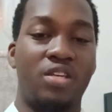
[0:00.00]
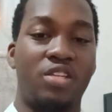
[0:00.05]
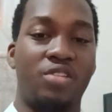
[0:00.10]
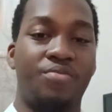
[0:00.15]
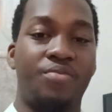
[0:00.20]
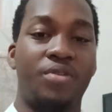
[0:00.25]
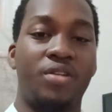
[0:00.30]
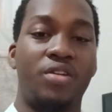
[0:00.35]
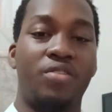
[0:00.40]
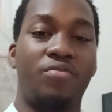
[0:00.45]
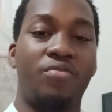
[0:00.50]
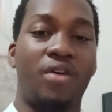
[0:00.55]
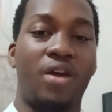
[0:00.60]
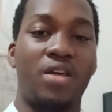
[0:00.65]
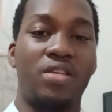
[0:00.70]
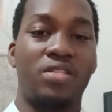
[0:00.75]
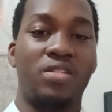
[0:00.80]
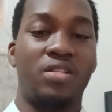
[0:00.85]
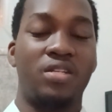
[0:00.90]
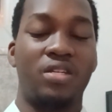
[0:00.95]
been a
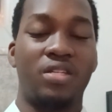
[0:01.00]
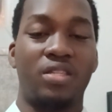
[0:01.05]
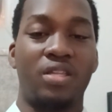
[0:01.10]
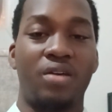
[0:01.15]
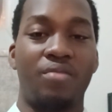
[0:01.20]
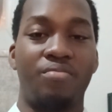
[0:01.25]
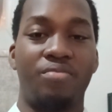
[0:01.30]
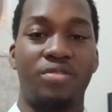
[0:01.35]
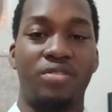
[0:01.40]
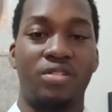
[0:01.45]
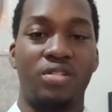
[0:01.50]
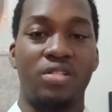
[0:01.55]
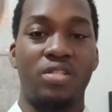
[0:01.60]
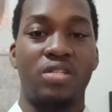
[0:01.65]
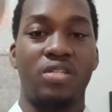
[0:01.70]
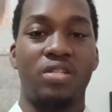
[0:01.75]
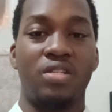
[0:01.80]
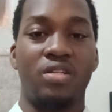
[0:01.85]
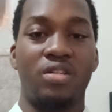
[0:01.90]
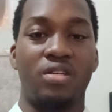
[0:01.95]
rise in data breaches
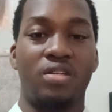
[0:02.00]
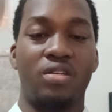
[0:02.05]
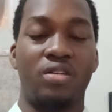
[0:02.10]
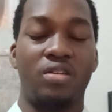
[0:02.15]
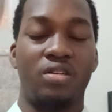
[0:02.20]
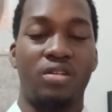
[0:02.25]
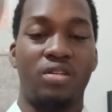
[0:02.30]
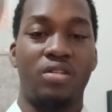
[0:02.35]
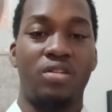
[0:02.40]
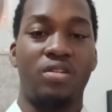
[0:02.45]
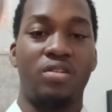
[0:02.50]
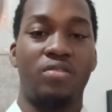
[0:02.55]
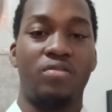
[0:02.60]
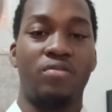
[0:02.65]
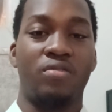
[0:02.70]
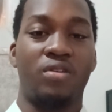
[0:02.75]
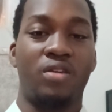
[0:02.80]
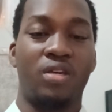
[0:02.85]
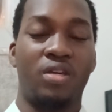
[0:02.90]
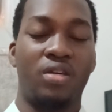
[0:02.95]
in the
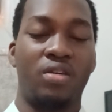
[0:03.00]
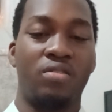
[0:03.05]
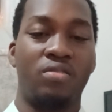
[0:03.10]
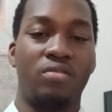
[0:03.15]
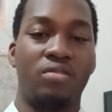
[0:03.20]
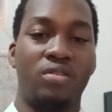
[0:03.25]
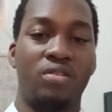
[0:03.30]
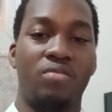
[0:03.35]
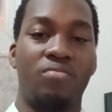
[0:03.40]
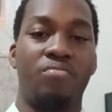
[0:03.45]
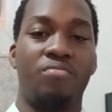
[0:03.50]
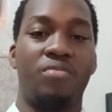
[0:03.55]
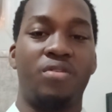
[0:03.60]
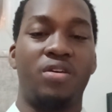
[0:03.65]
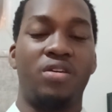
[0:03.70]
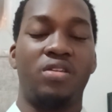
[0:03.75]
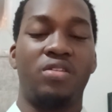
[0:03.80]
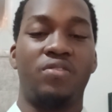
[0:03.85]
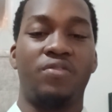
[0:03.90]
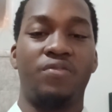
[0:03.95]
UK,
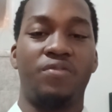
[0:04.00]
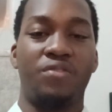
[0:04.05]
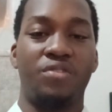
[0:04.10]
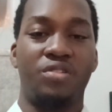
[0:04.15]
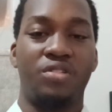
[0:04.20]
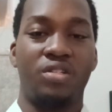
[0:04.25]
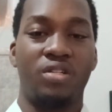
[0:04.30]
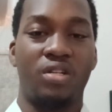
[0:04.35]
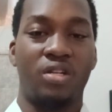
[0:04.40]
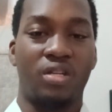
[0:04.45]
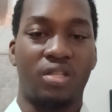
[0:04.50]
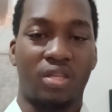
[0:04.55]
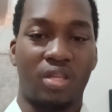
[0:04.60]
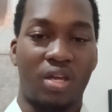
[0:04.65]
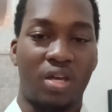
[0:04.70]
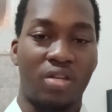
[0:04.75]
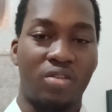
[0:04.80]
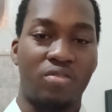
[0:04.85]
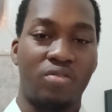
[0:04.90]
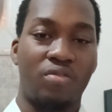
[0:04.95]
be it phishing
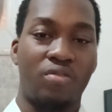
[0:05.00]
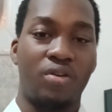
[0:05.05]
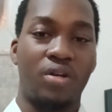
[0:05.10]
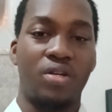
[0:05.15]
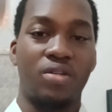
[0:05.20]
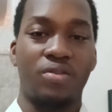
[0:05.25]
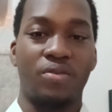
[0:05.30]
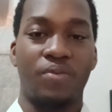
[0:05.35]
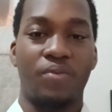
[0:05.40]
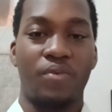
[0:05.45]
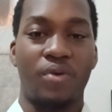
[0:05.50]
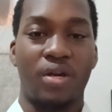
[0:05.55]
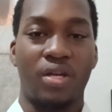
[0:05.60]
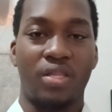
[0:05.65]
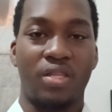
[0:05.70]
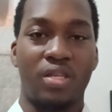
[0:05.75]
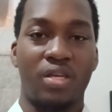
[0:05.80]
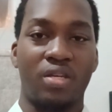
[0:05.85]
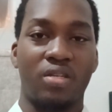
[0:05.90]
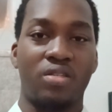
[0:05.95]
attacks or ransomware
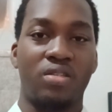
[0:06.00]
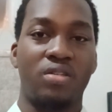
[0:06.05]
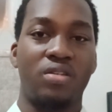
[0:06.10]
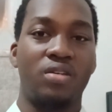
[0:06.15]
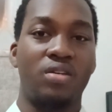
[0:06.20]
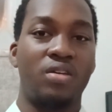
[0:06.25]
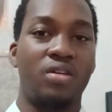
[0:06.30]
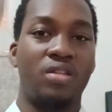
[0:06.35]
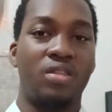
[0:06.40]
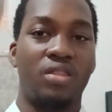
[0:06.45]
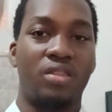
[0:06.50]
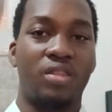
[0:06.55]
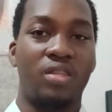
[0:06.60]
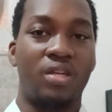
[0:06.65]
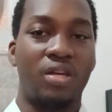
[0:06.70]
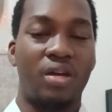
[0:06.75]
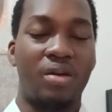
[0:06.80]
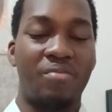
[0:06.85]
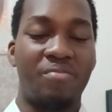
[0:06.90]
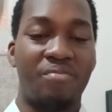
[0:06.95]
attacks.
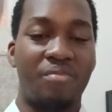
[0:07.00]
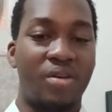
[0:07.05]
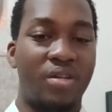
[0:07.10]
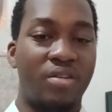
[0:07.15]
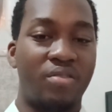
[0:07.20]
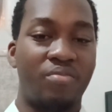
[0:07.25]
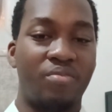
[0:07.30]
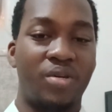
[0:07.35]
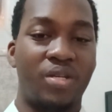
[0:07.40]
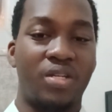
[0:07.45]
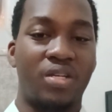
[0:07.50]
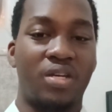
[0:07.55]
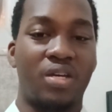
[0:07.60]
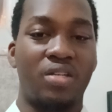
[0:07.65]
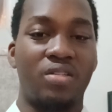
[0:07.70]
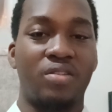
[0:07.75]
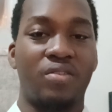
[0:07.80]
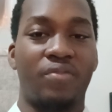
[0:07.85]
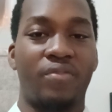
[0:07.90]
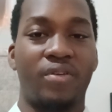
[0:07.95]
There are many
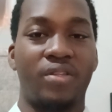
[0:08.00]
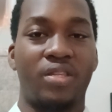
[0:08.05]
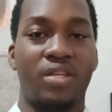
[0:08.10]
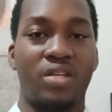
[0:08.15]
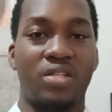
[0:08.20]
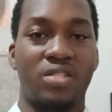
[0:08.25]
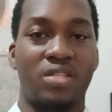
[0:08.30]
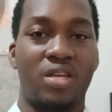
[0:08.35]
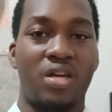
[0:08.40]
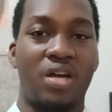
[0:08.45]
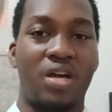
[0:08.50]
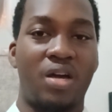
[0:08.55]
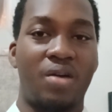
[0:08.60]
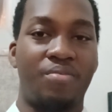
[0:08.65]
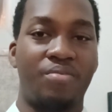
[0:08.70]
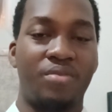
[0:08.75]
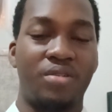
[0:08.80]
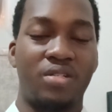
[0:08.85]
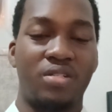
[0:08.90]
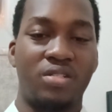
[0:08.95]
kinds of attacks that are
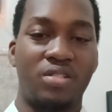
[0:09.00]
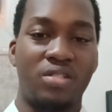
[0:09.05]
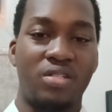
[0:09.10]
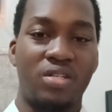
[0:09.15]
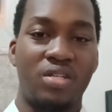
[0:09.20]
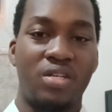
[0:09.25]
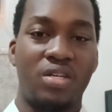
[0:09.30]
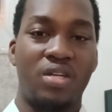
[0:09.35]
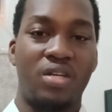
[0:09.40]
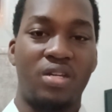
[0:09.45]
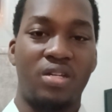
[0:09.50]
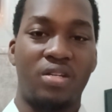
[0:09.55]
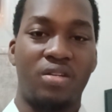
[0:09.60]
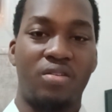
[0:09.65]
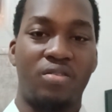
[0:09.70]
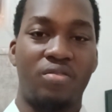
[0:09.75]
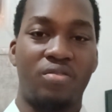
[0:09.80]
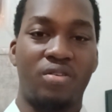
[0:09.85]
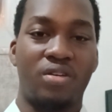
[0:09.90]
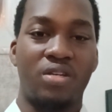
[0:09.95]
happening in
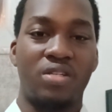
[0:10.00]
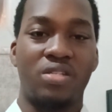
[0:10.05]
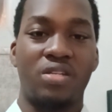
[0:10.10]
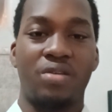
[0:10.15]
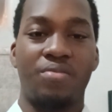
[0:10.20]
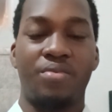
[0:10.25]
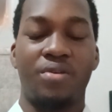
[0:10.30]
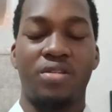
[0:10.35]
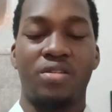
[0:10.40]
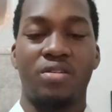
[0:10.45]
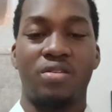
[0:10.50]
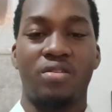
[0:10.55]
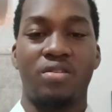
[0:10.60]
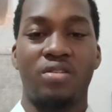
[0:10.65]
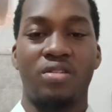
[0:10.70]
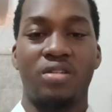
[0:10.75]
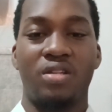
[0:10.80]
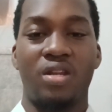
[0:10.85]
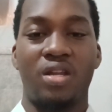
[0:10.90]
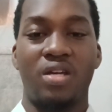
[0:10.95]
the UK
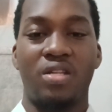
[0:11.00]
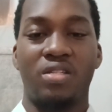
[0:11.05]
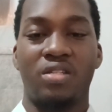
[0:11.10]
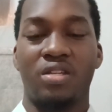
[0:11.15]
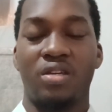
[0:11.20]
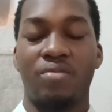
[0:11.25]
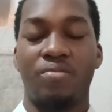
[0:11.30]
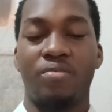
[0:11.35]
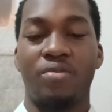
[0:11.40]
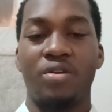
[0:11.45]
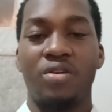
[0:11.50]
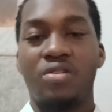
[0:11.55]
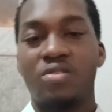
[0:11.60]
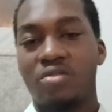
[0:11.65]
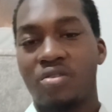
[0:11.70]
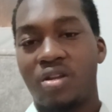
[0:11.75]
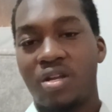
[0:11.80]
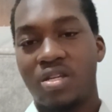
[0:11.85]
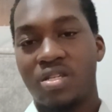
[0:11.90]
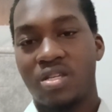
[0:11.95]
cybersecurity landscape.
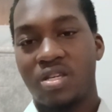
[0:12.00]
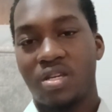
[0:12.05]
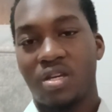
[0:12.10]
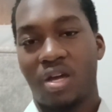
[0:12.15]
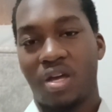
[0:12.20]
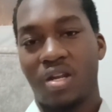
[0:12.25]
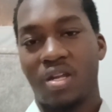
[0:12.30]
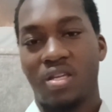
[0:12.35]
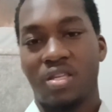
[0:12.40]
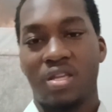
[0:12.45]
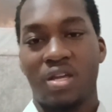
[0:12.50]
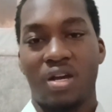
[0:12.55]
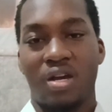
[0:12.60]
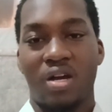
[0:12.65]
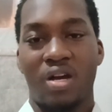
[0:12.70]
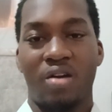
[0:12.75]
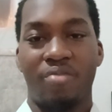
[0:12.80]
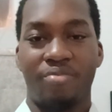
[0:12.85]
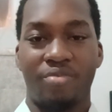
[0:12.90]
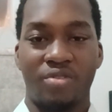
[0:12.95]
So let's say an attack
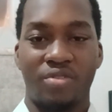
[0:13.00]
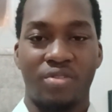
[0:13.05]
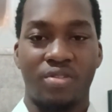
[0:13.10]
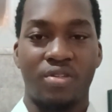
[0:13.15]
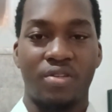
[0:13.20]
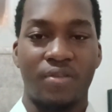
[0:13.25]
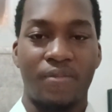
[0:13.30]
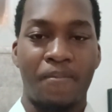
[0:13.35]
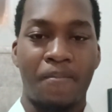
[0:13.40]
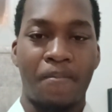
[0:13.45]
happens,